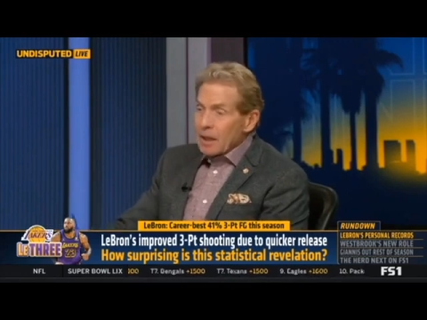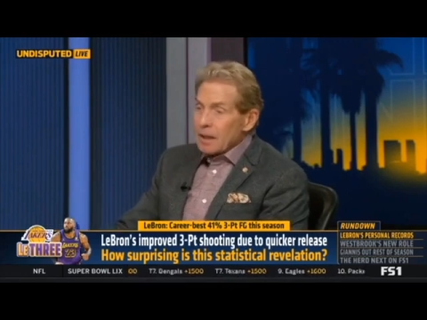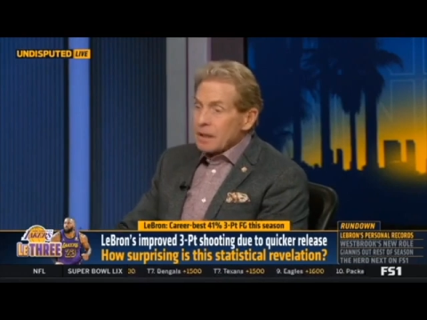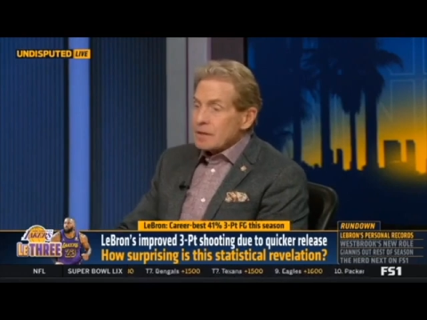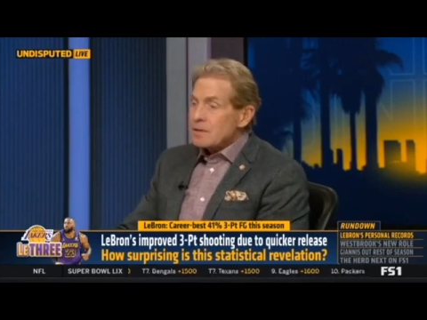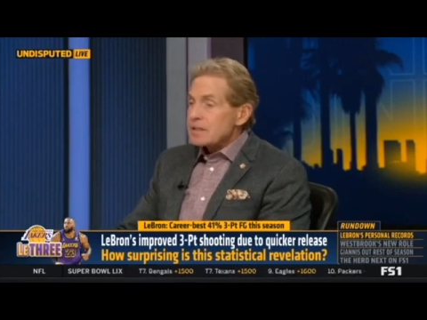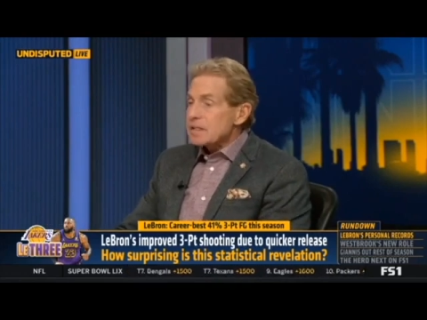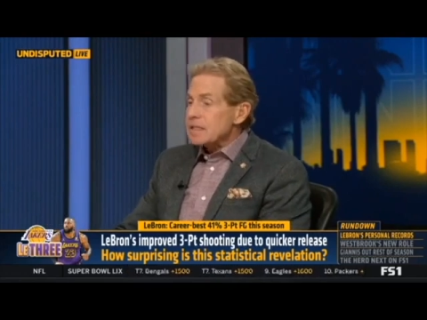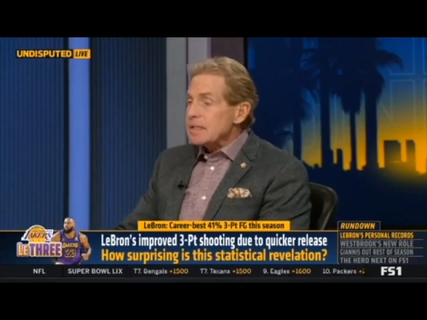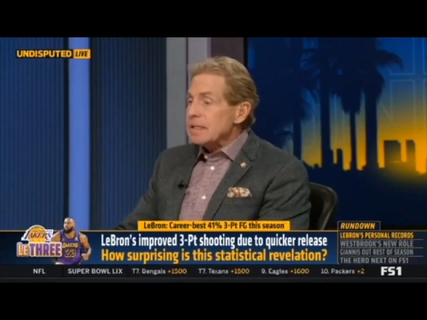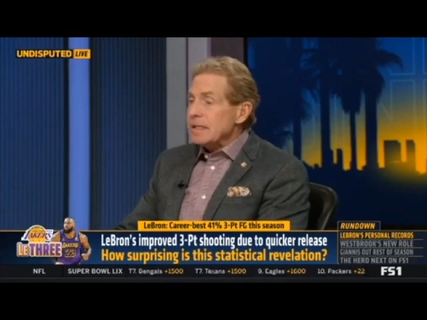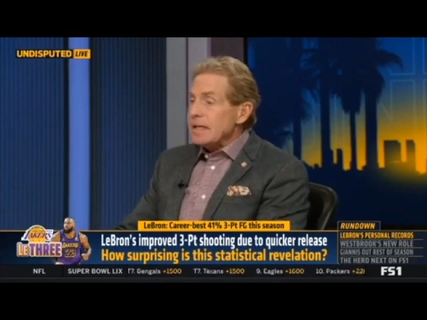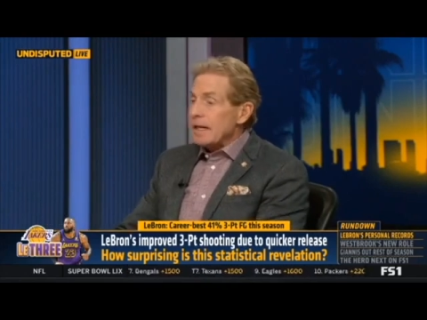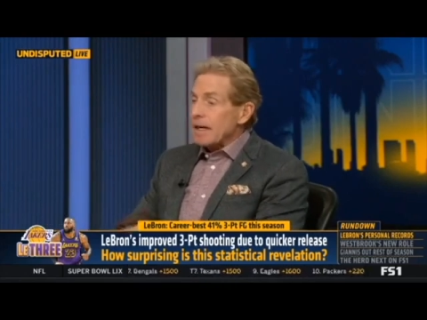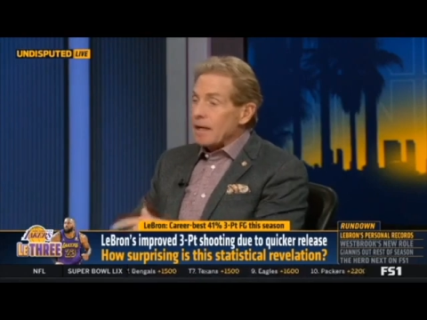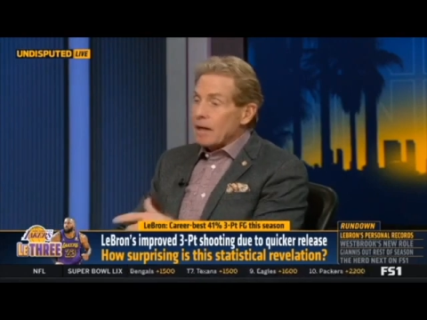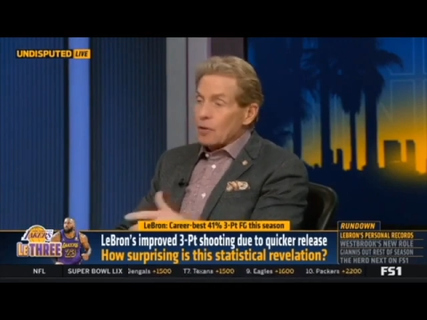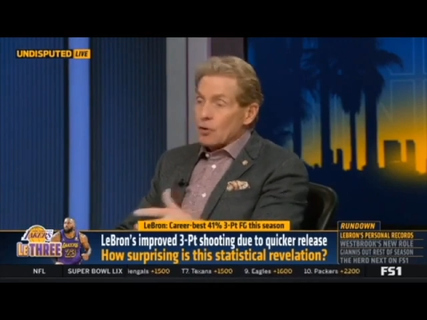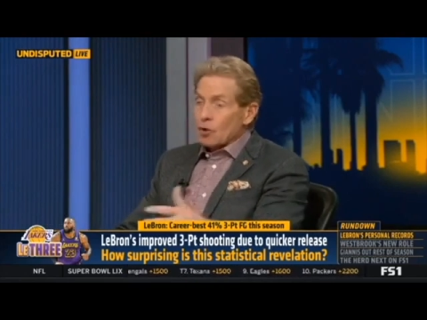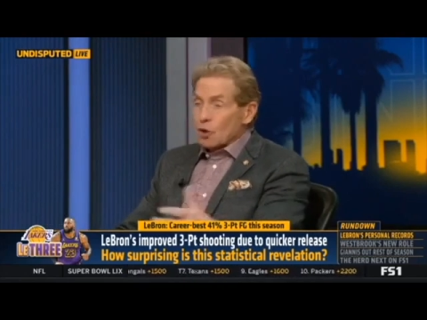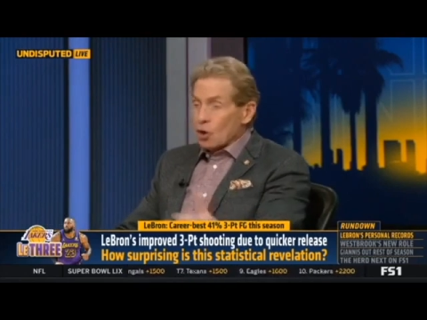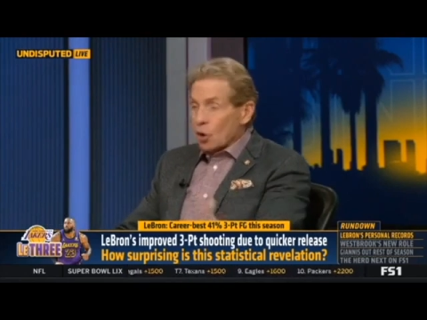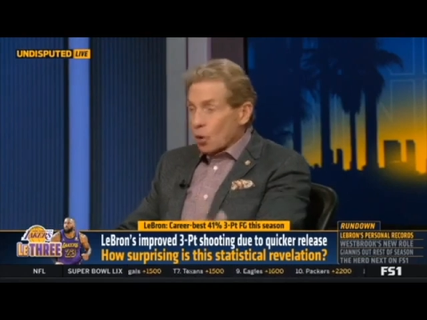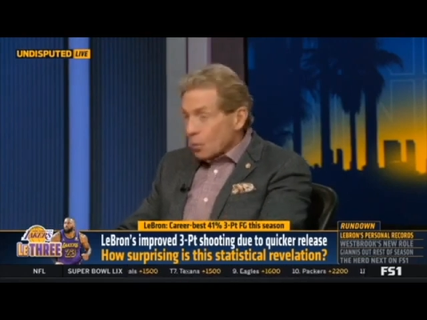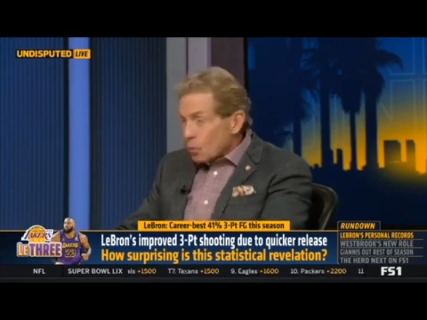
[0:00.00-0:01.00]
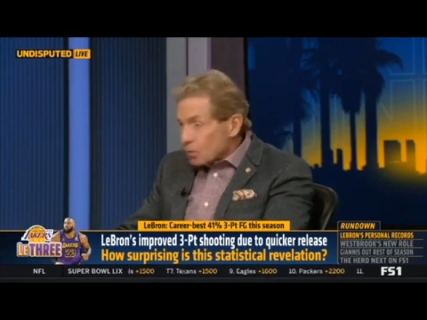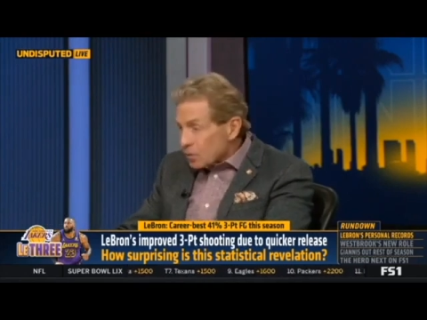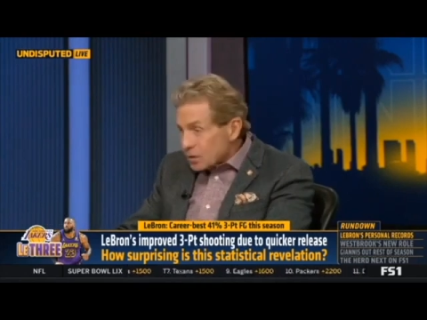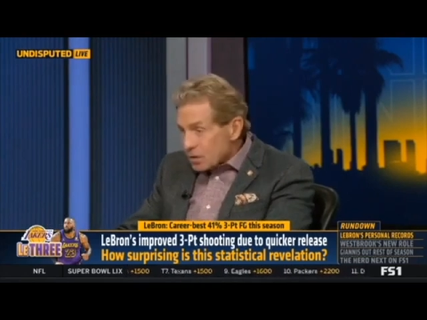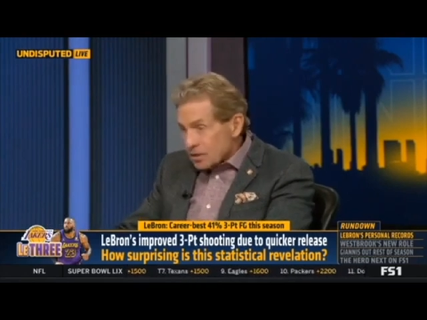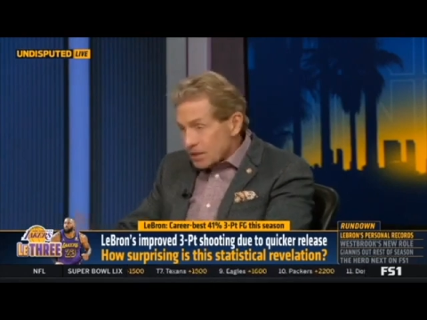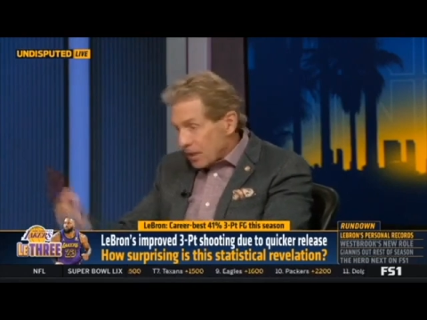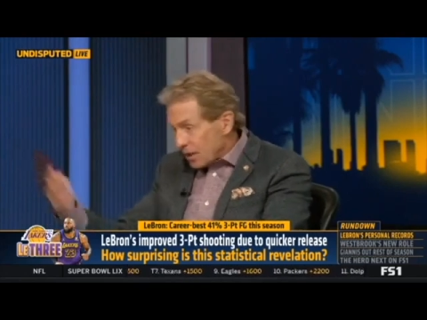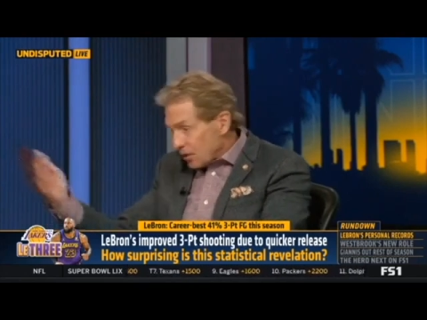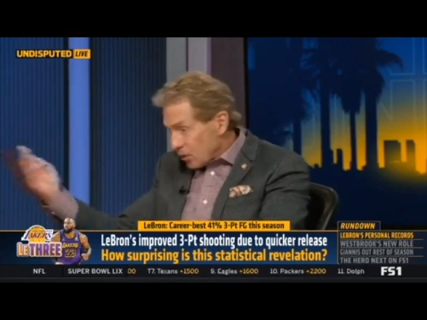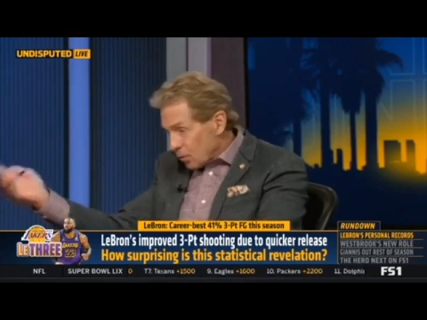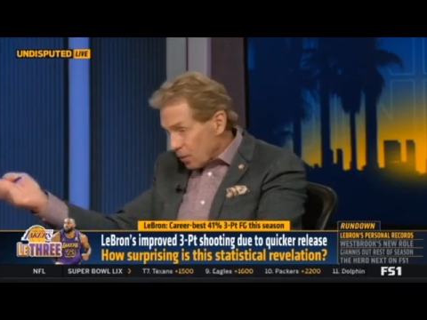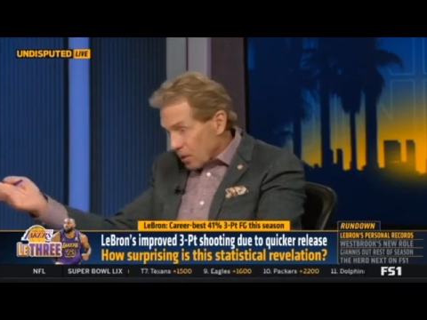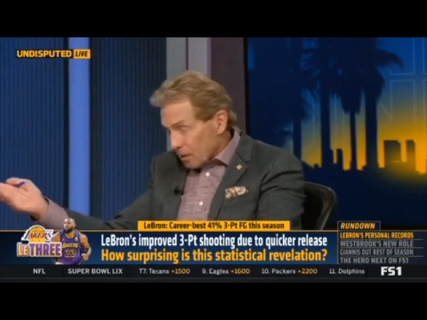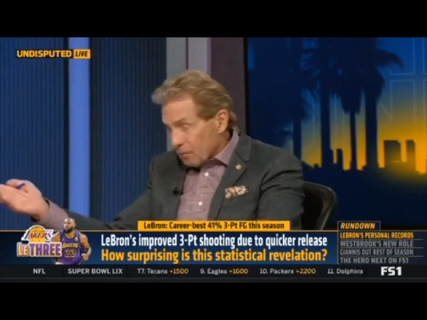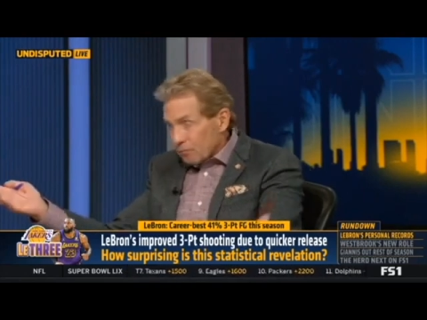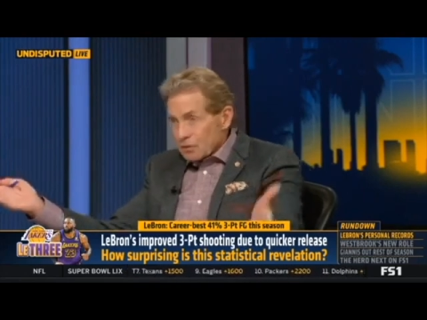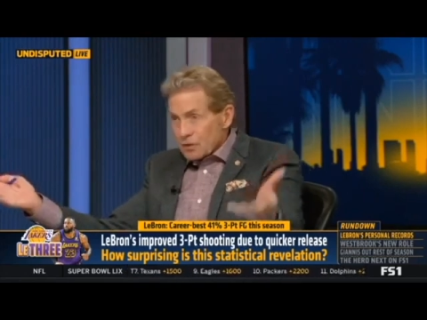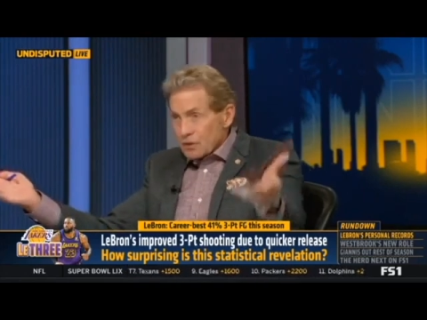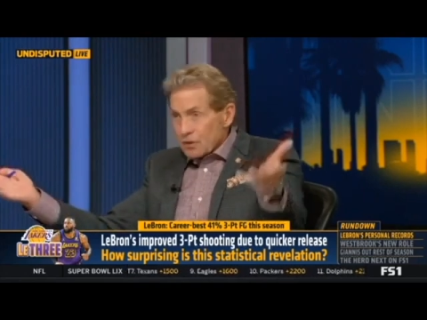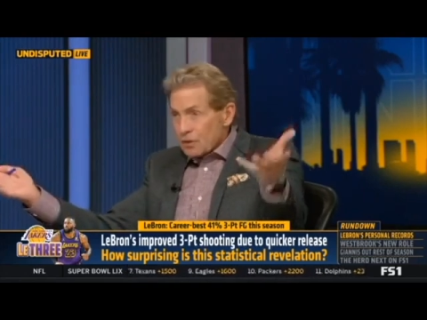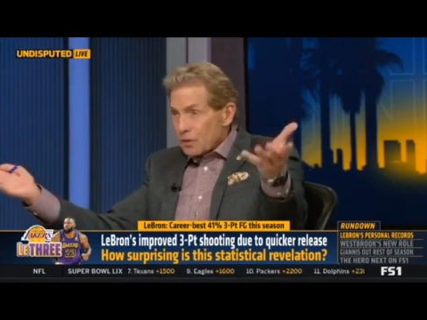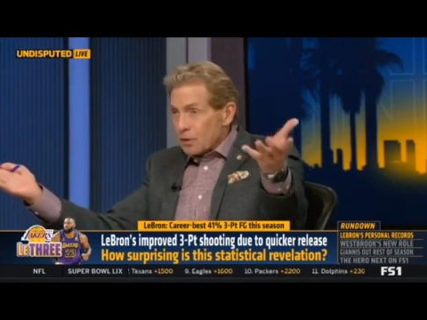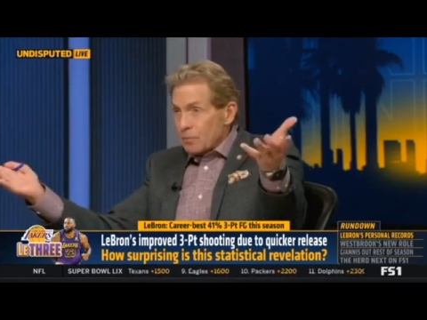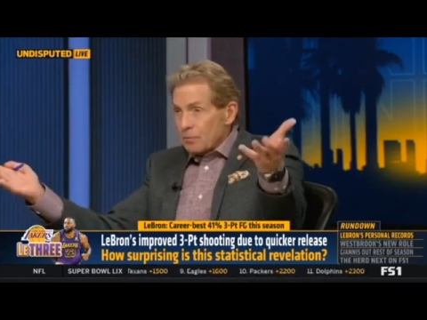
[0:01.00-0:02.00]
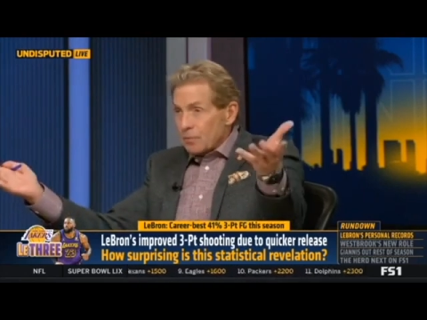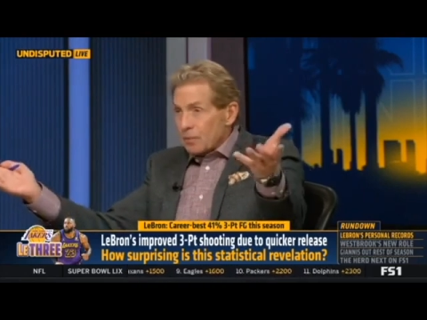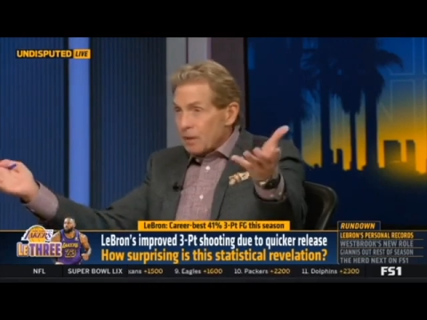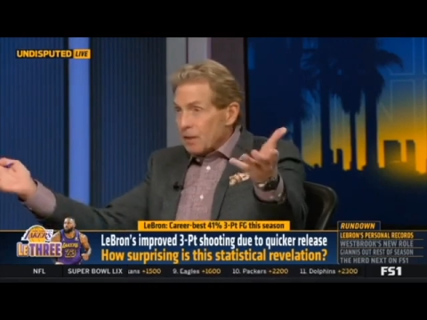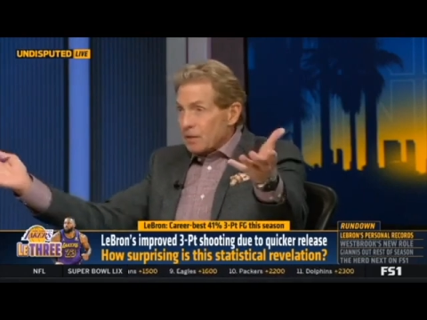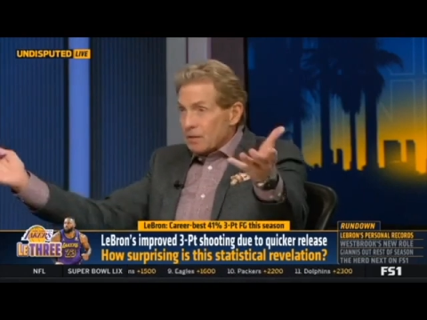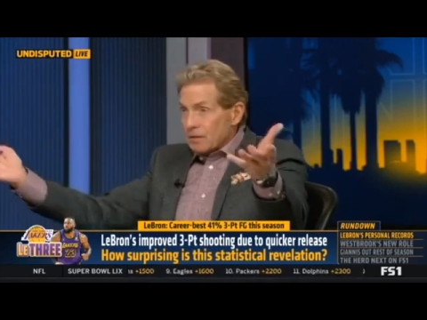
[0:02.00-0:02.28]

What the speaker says: to see how Golden State or whoever it's going to be